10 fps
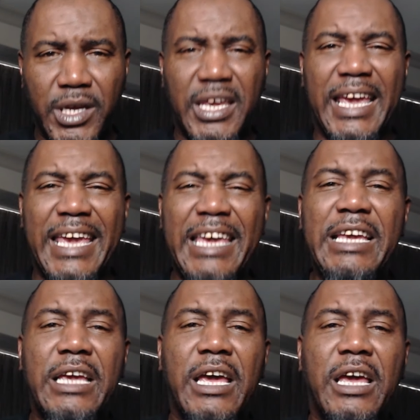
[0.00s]
He
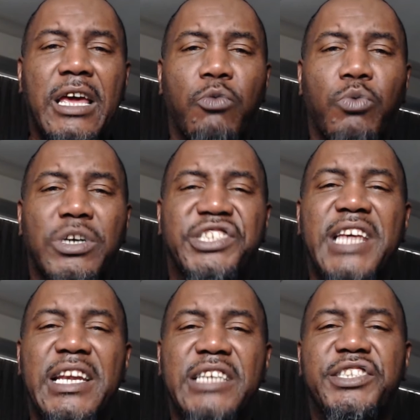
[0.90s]
was
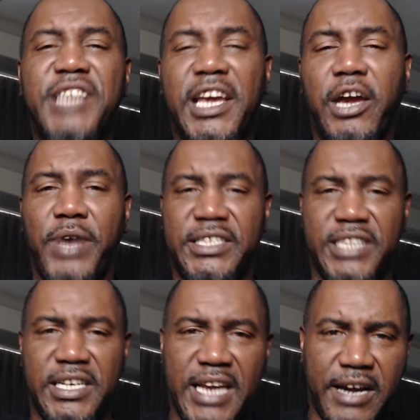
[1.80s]
selling cigarettes
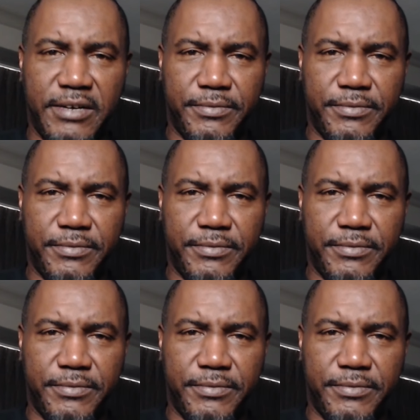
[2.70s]
in there.